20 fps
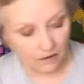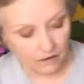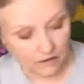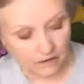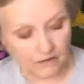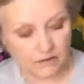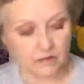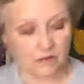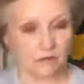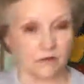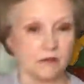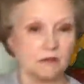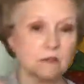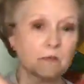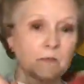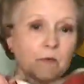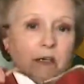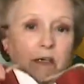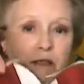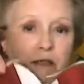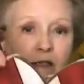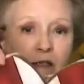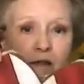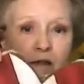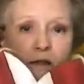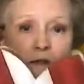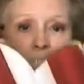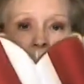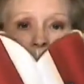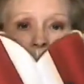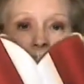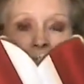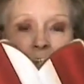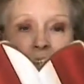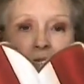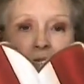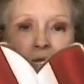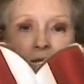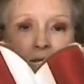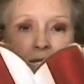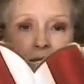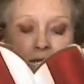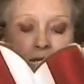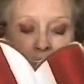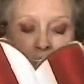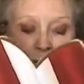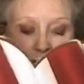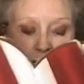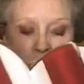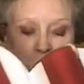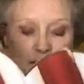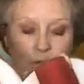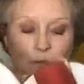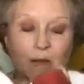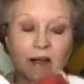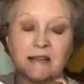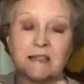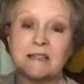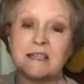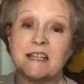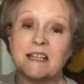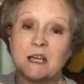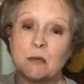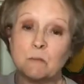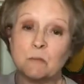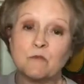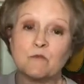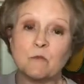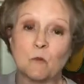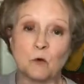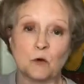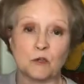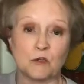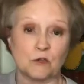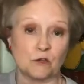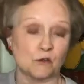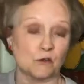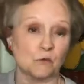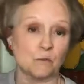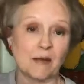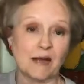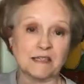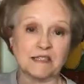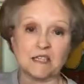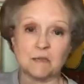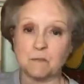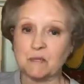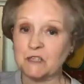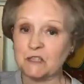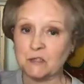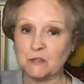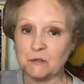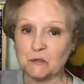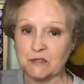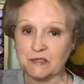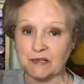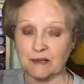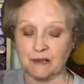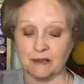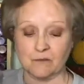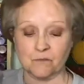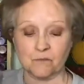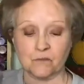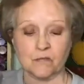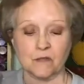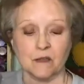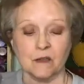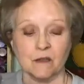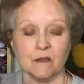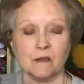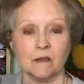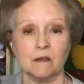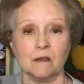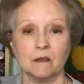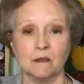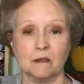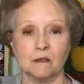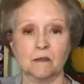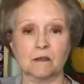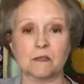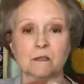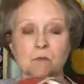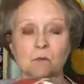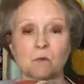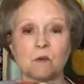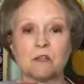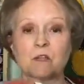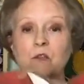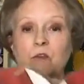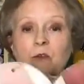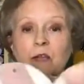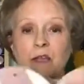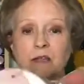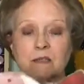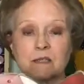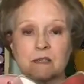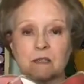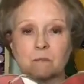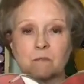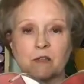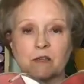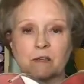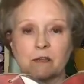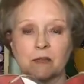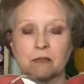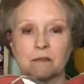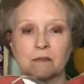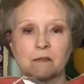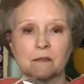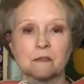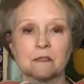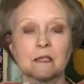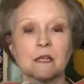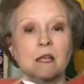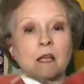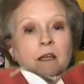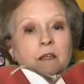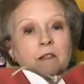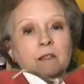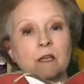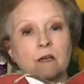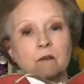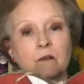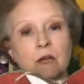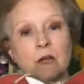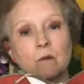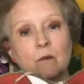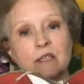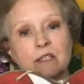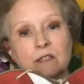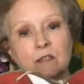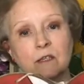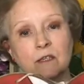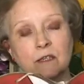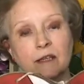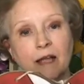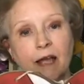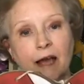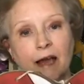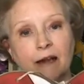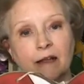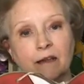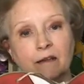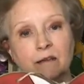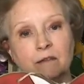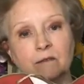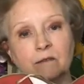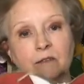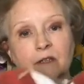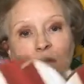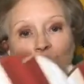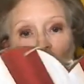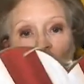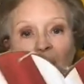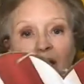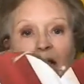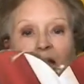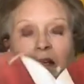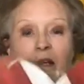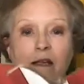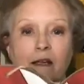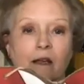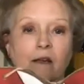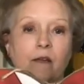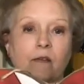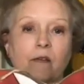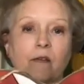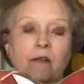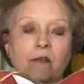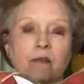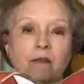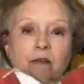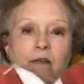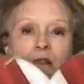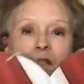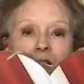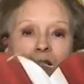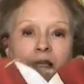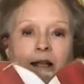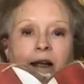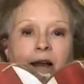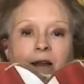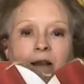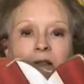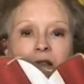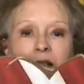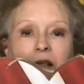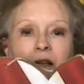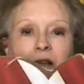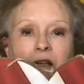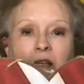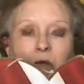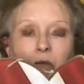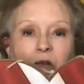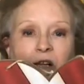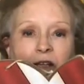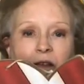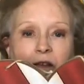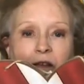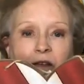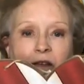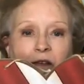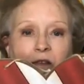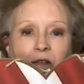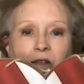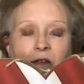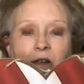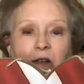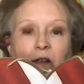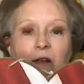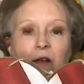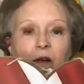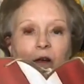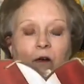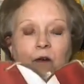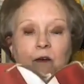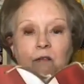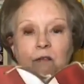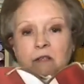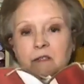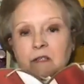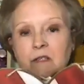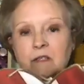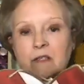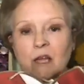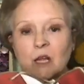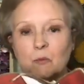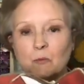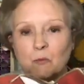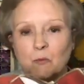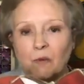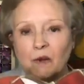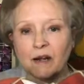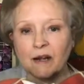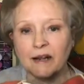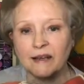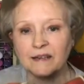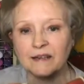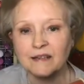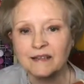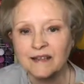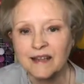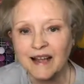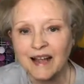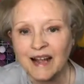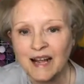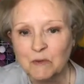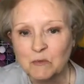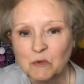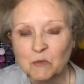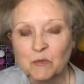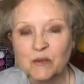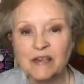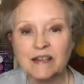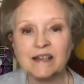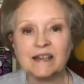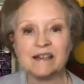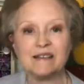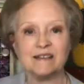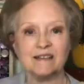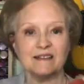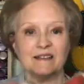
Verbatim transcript: okay, so here's what it did look like. So my tip for you, my tip at Tuesday, is when you get something like this, don't always look at it the way it is. See how it's standing up like this? Or this is upright. Hi, Marina.